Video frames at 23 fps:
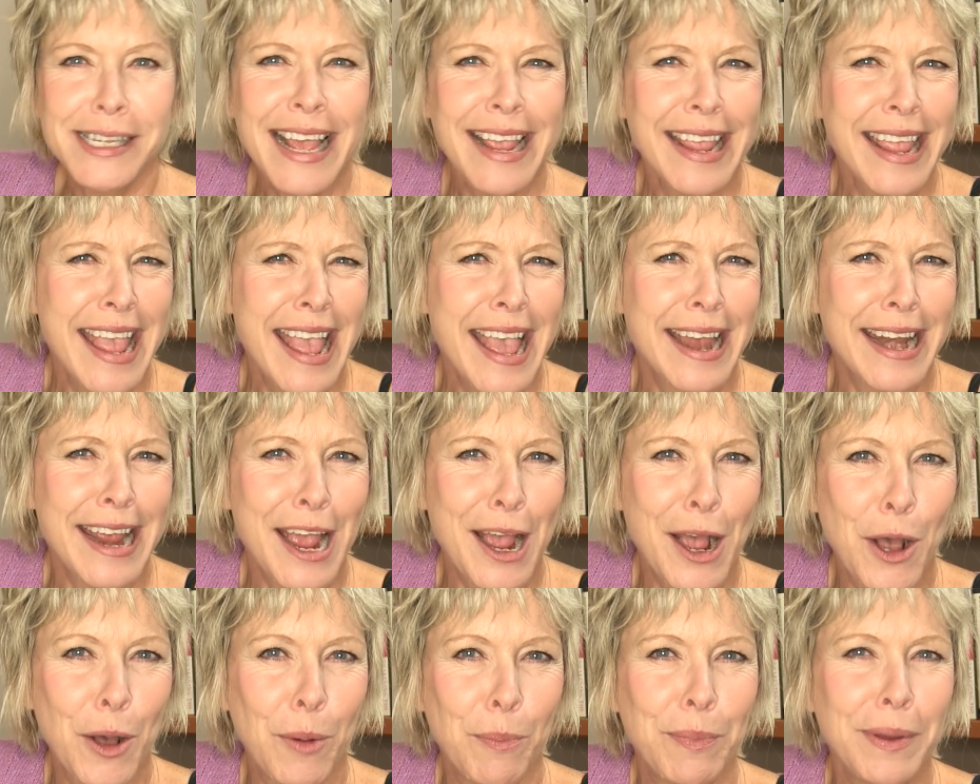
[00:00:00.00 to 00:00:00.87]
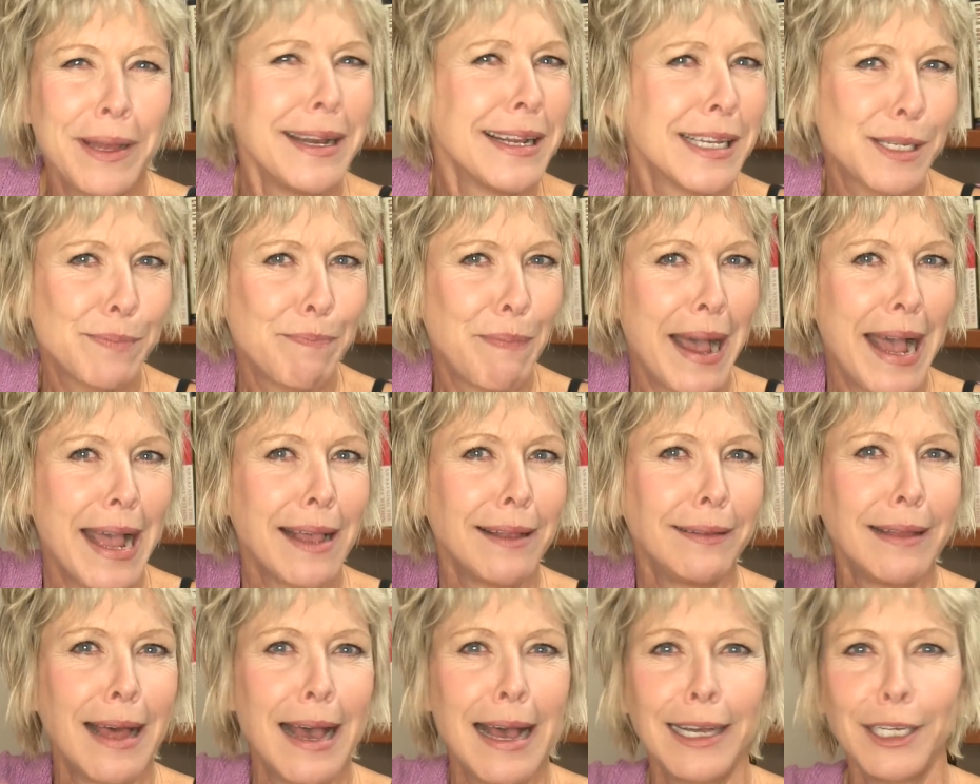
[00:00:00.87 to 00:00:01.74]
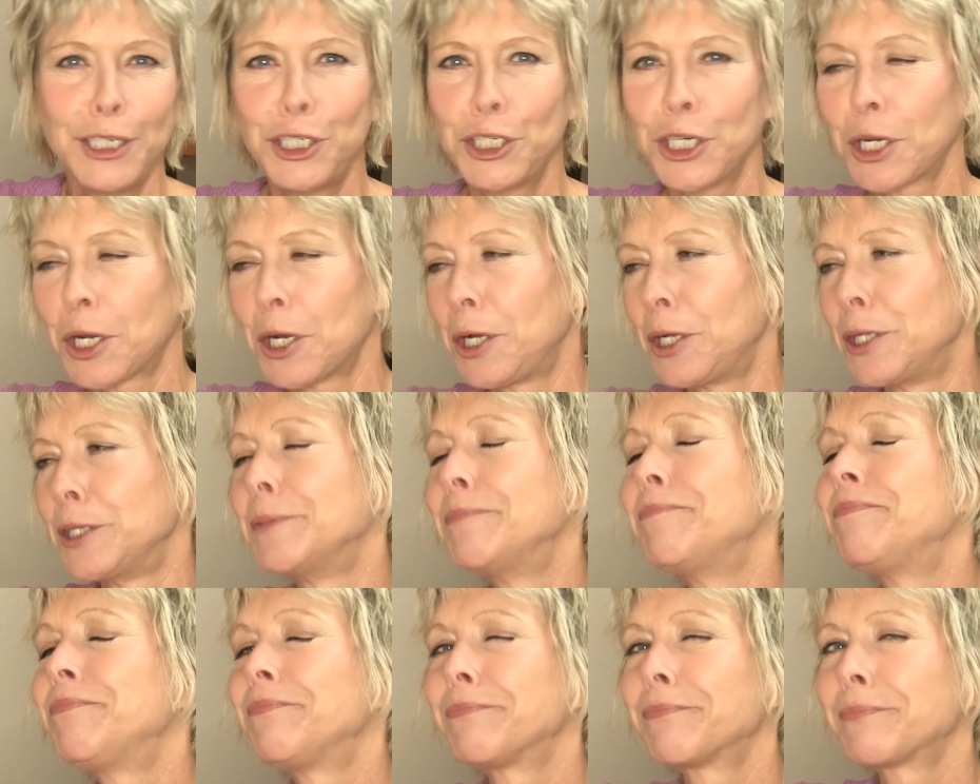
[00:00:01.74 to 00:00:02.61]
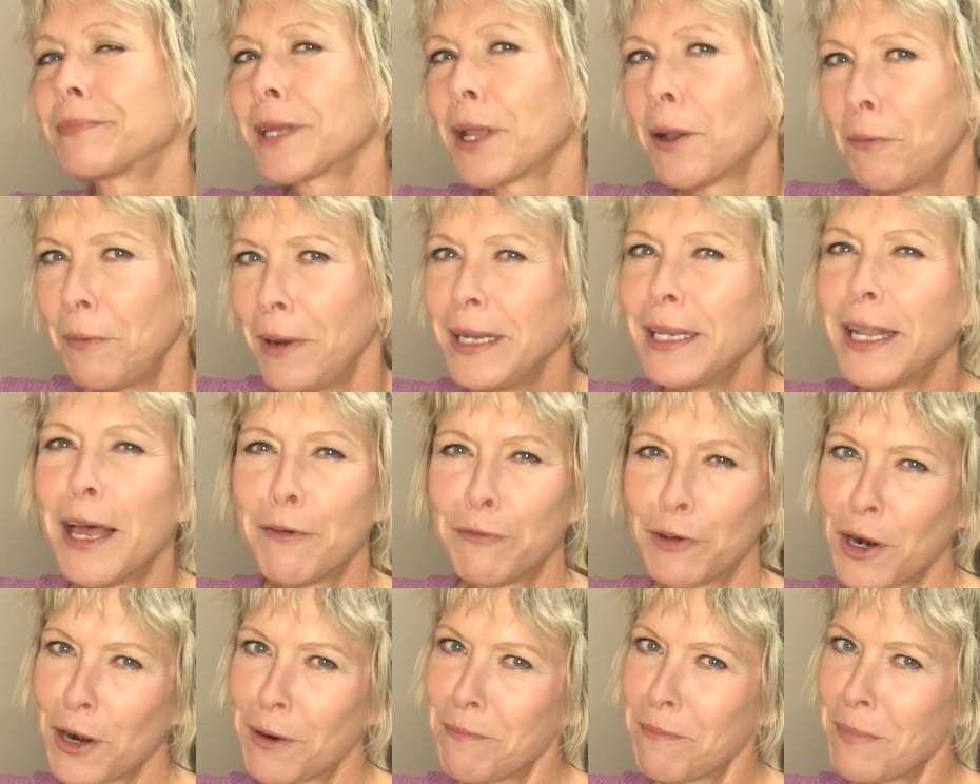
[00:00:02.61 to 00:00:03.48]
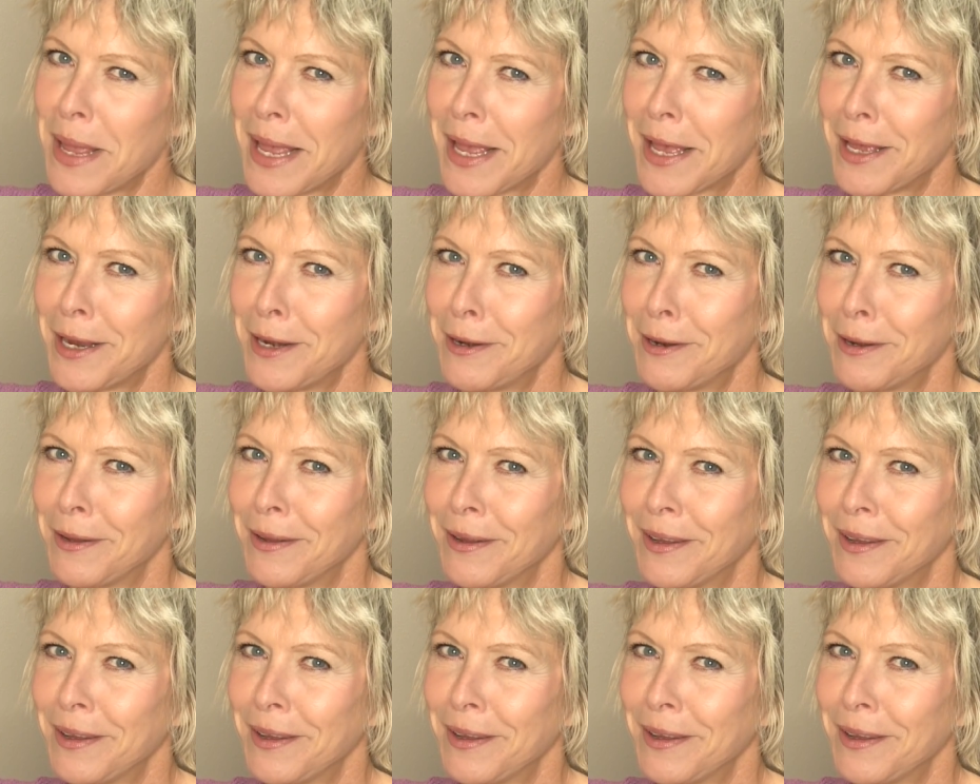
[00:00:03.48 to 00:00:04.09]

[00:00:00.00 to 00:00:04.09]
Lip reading: They can't help it. It's biological. We love our men.